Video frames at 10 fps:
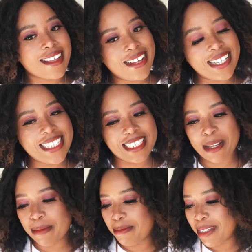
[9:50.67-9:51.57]
on
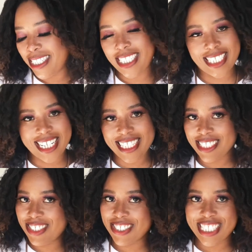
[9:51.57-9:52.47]
some
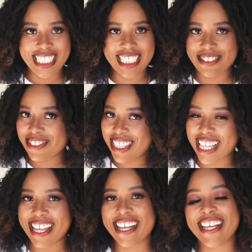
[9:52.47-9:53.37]
machine doing something.